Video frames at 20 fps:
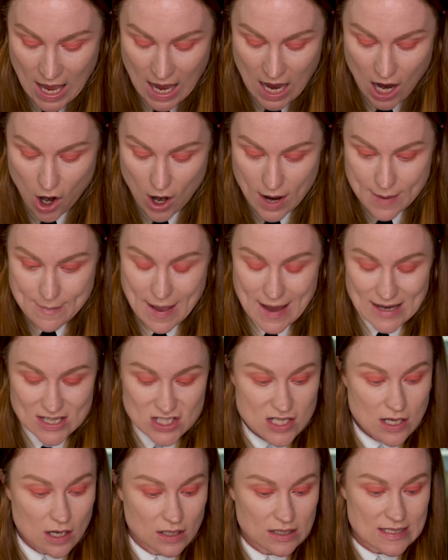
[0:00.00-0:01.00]
I'm actually
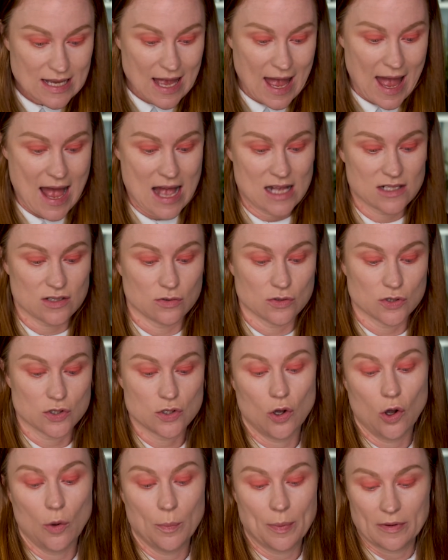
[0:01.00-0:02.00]
going to add on
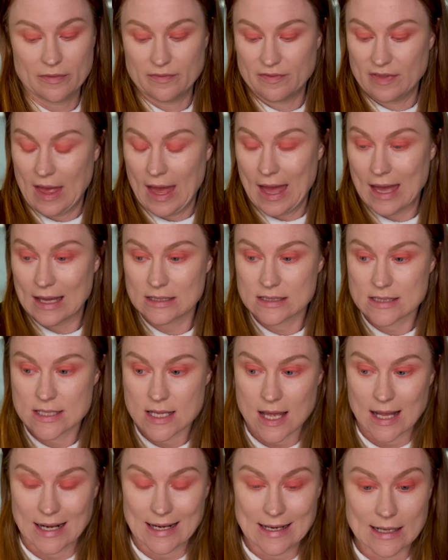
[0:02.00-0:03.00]
top of that
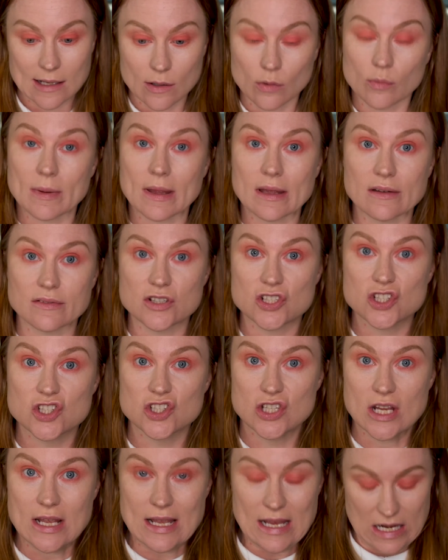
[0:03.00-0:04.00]
a little bit of a
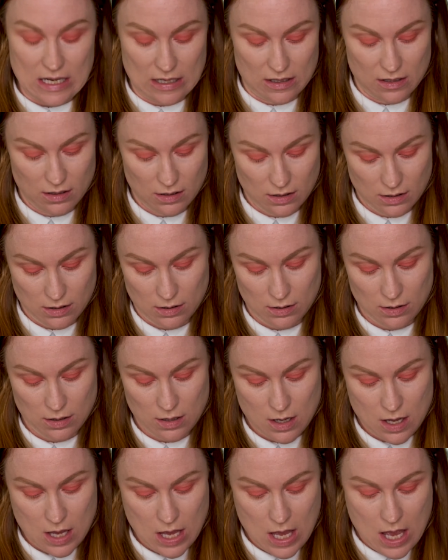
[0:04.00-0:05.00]
sheen.
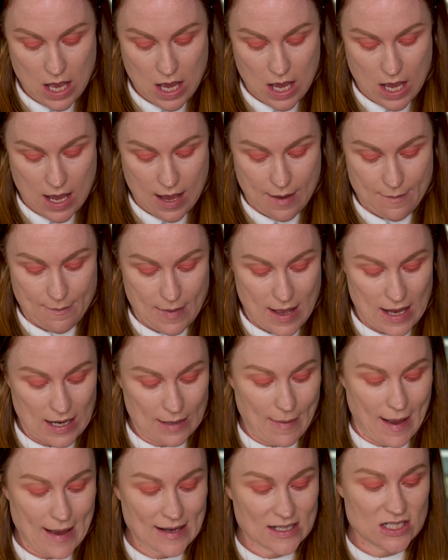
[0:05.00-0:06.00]
And I'm
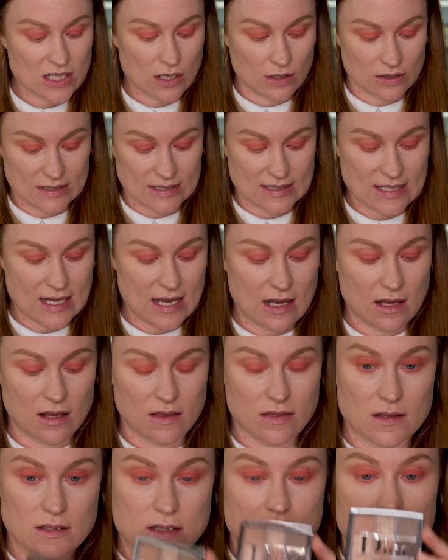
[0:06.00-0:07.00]
actually going to take
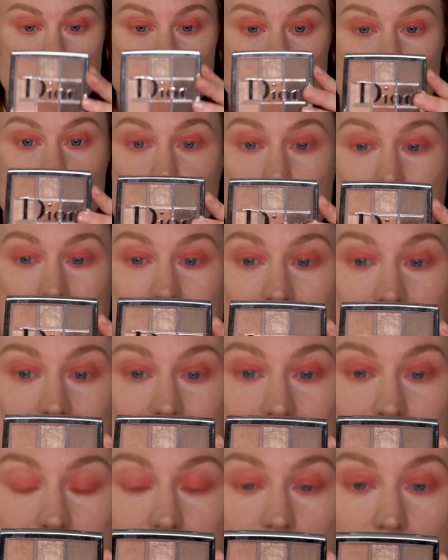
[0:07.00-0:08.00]
the Dior
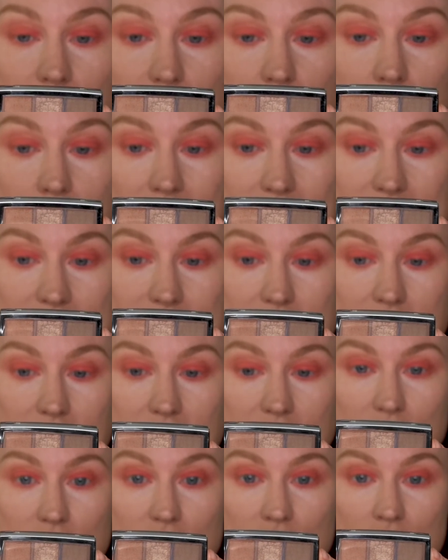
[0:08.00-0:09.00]
palette, the Dior
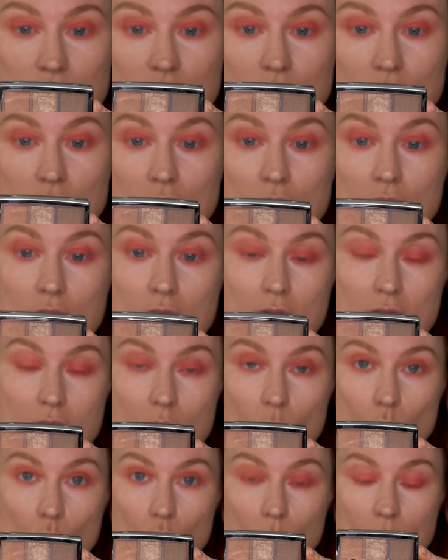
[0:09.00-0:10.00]
Backstage
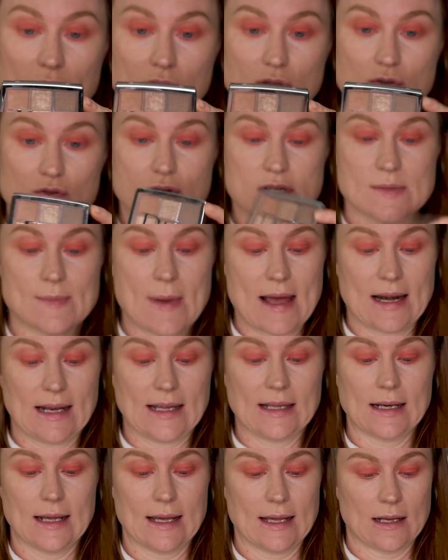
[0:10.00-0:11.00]
Warm Neutrals
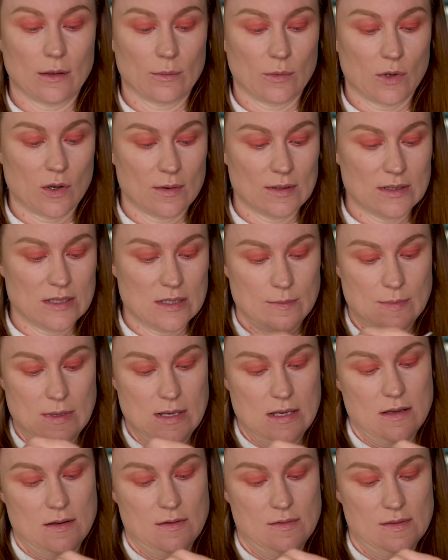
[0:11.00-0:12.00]
palette, and I'm going to be
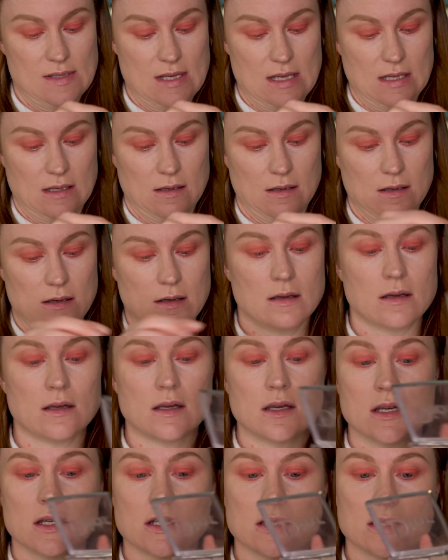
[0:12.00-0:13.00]
using
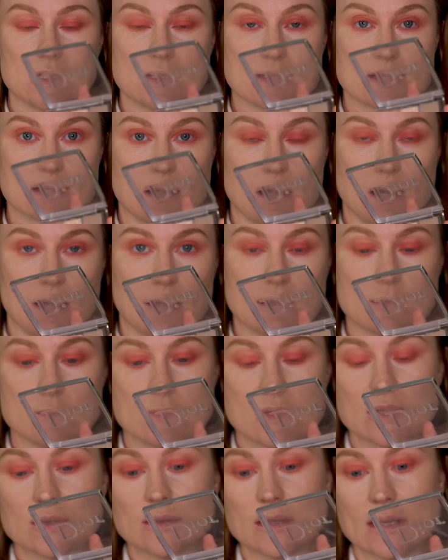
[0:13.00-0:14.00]
this colour in the
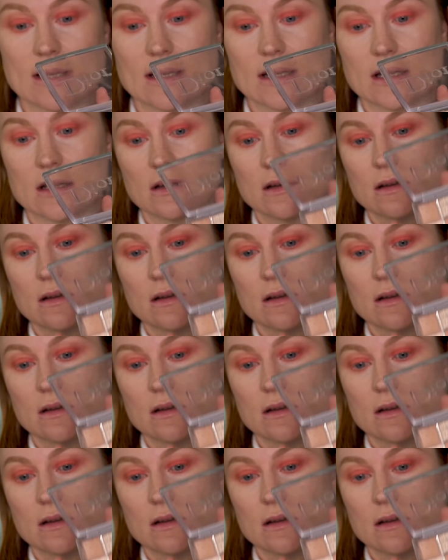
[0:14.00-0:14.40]
middle here.